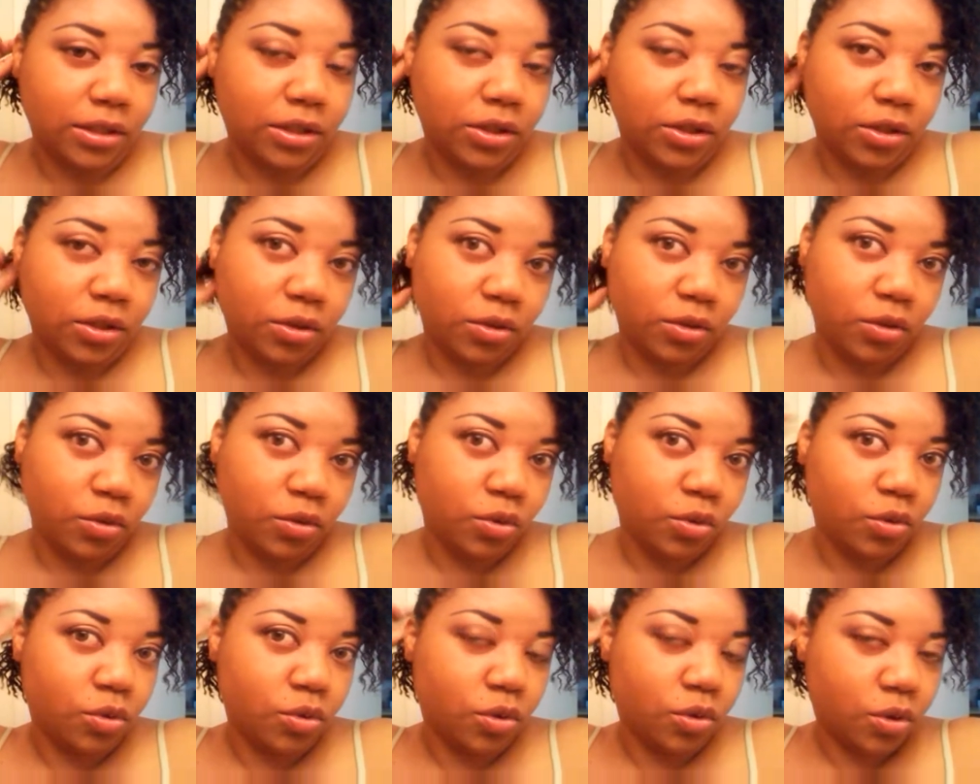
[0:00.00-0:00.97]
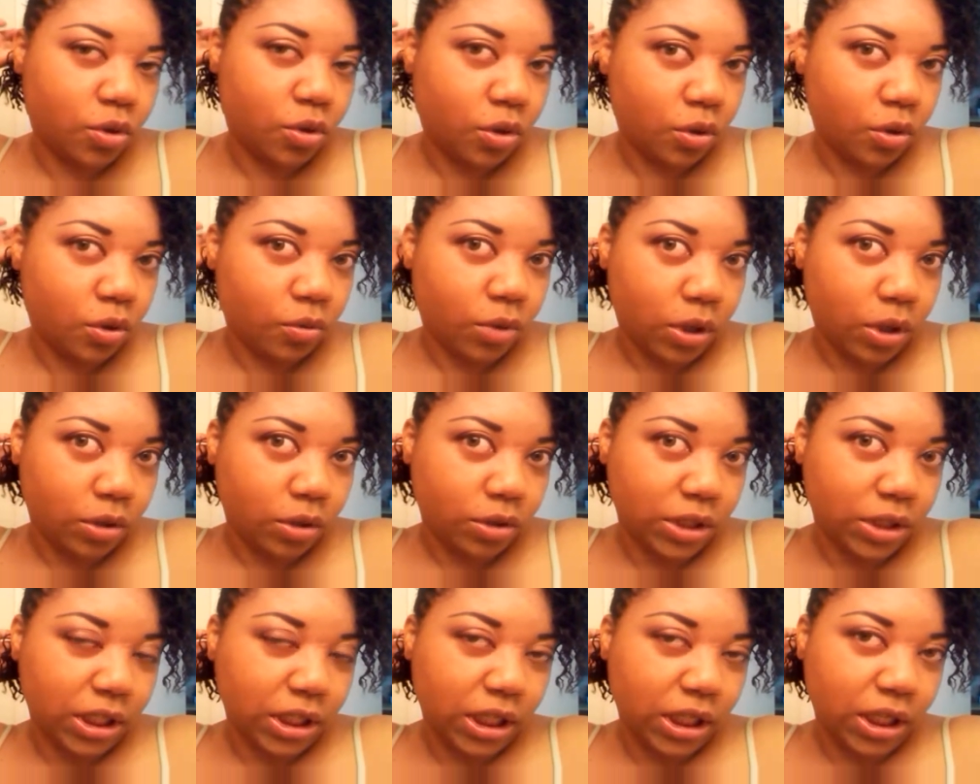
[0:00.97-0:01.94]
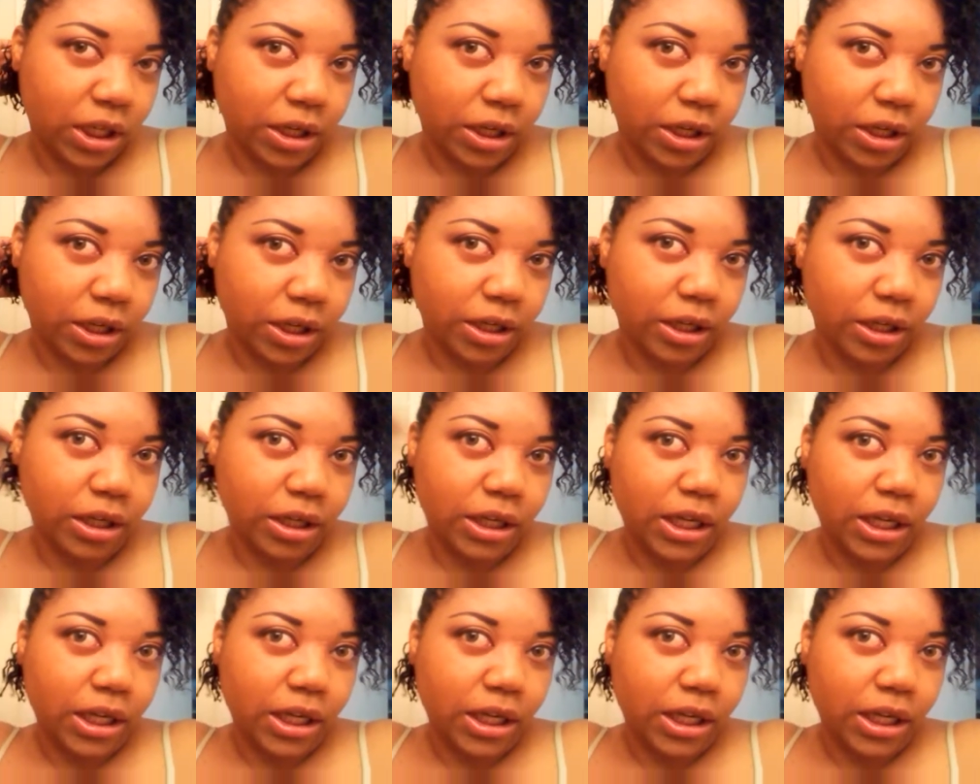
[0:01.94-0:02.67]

two cornrows here